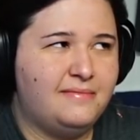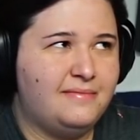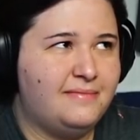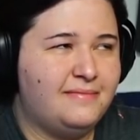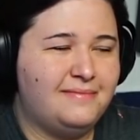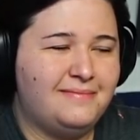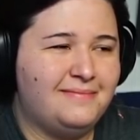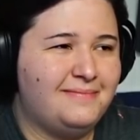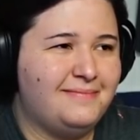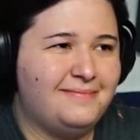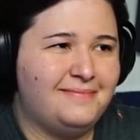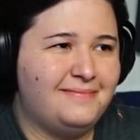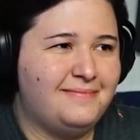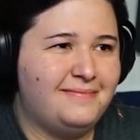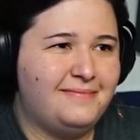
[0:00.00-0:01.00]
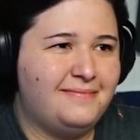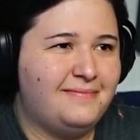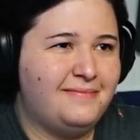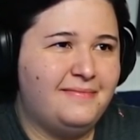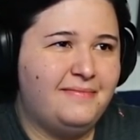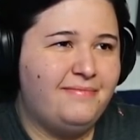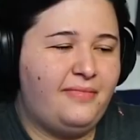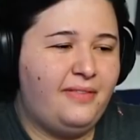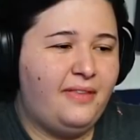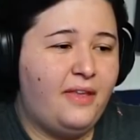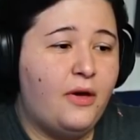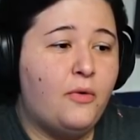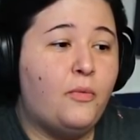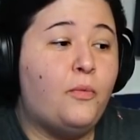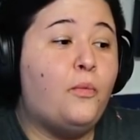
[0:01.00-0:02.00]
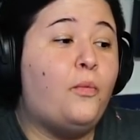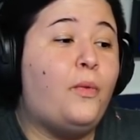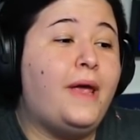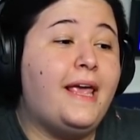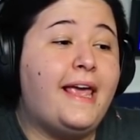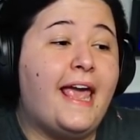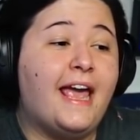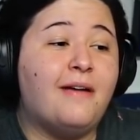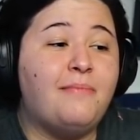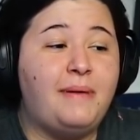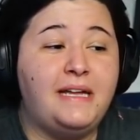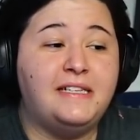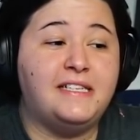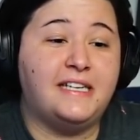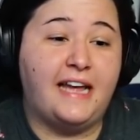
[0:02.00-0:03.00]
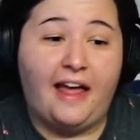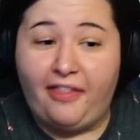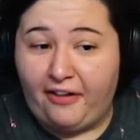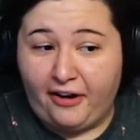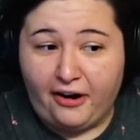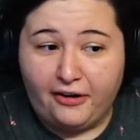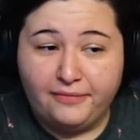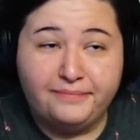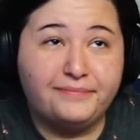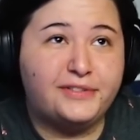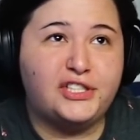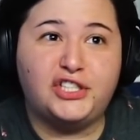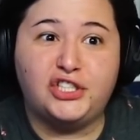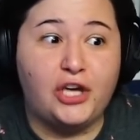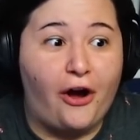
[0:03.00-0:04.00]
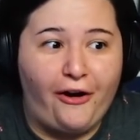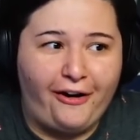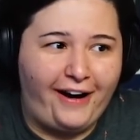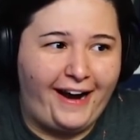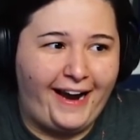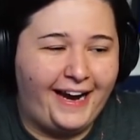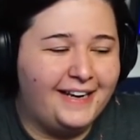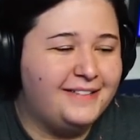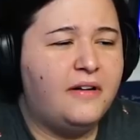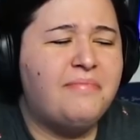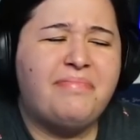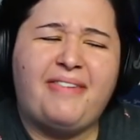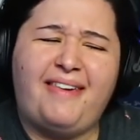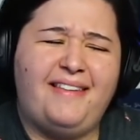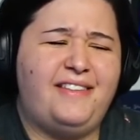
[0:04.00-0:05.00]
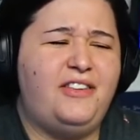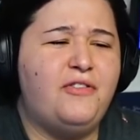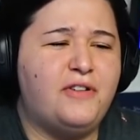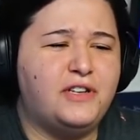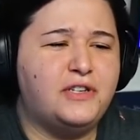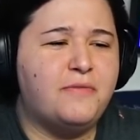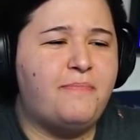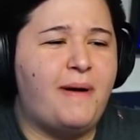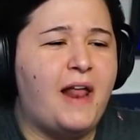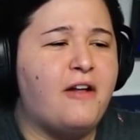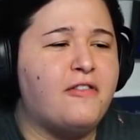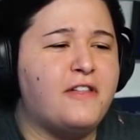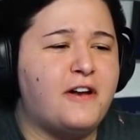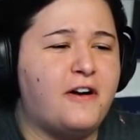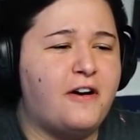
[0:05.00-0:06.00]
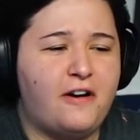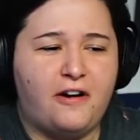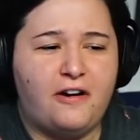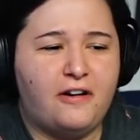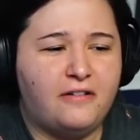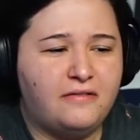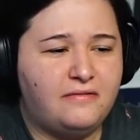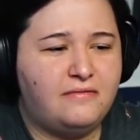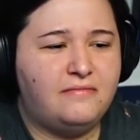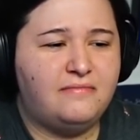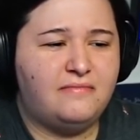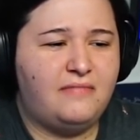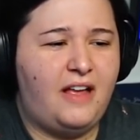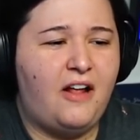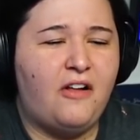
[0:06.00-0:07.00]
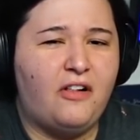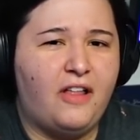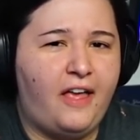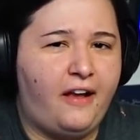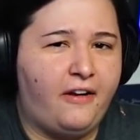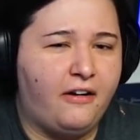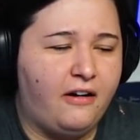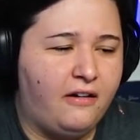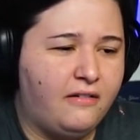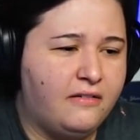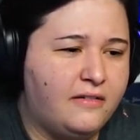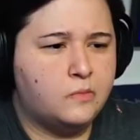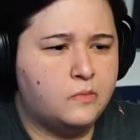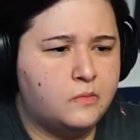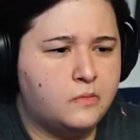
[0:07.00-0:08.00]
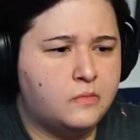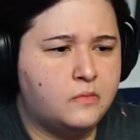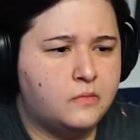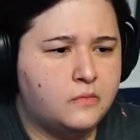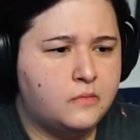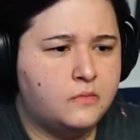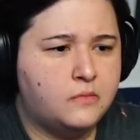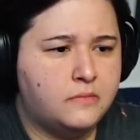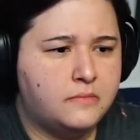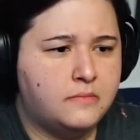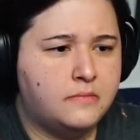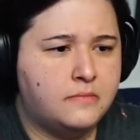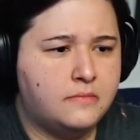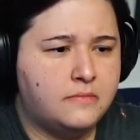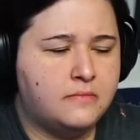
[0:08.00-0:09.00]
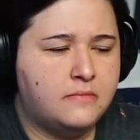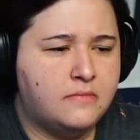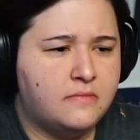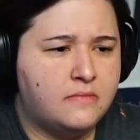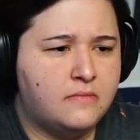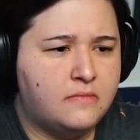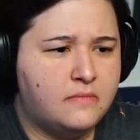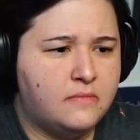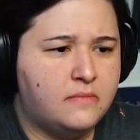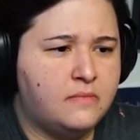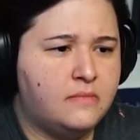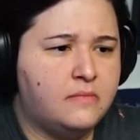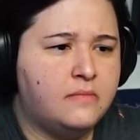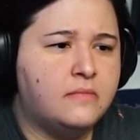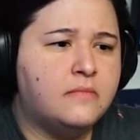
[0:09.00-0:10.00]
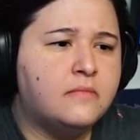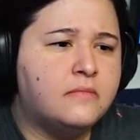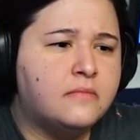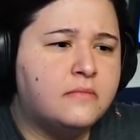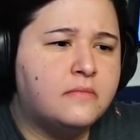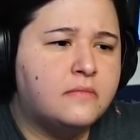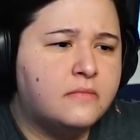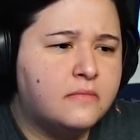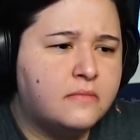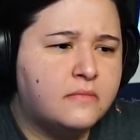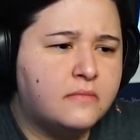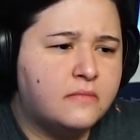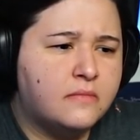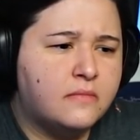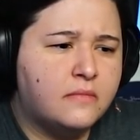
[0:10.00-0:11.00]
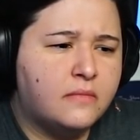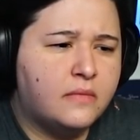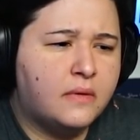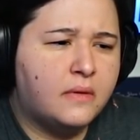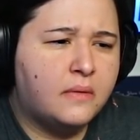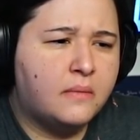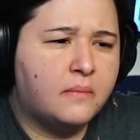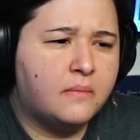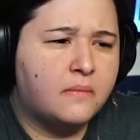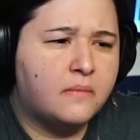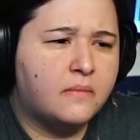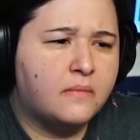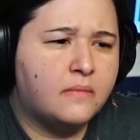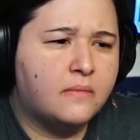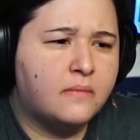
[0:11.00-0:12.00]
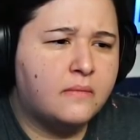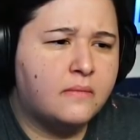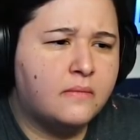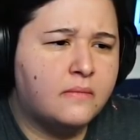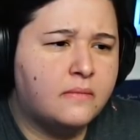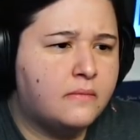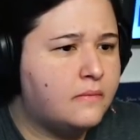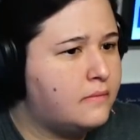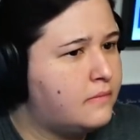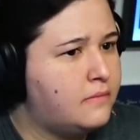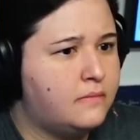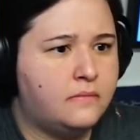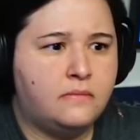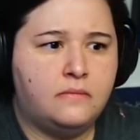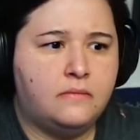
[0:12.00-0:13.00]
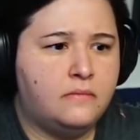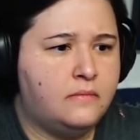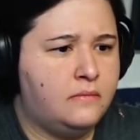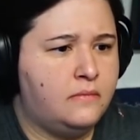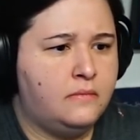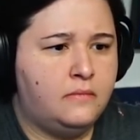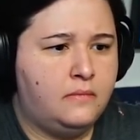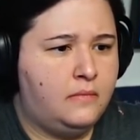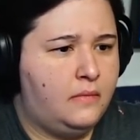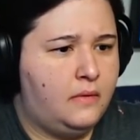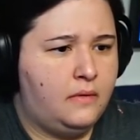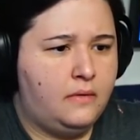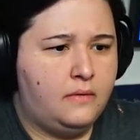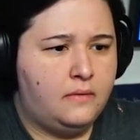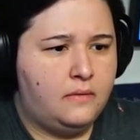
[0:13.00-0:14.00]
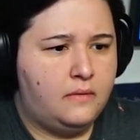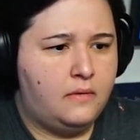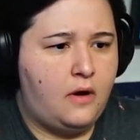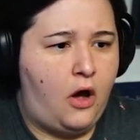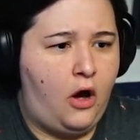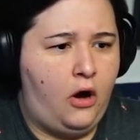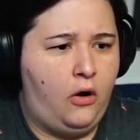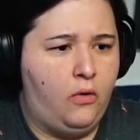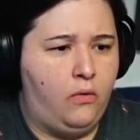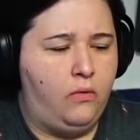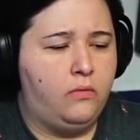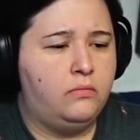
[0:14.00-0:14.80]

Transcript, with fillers: I should be going. It's really late. We can't be together. Sorry. You could do better than her. I don't like her the land on the other side of the wall, where the king of all Stormhold lay on his deathbed. Oh!